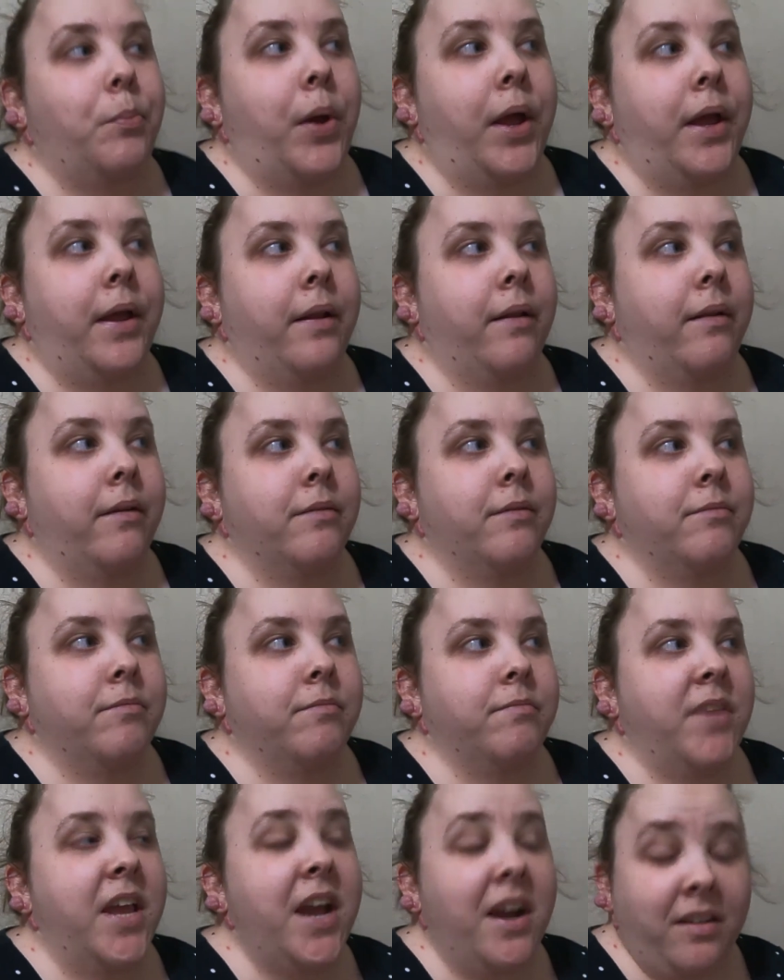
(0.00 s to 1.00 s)
But
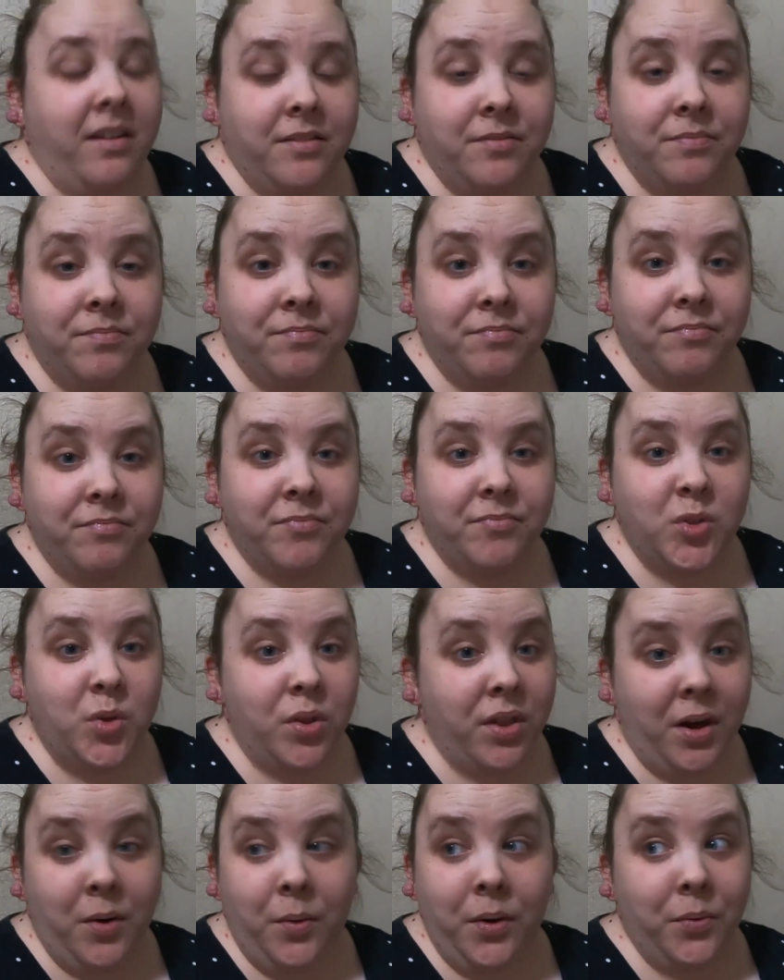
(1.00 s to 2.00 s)
yeah,
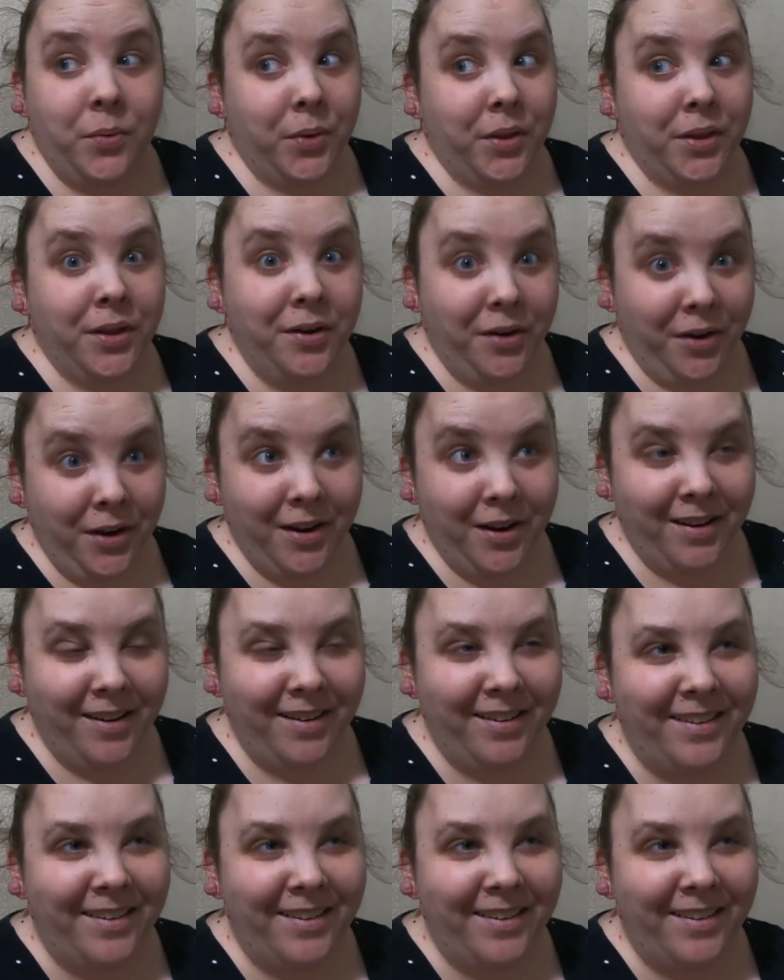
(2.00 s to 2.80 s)
so that went really good.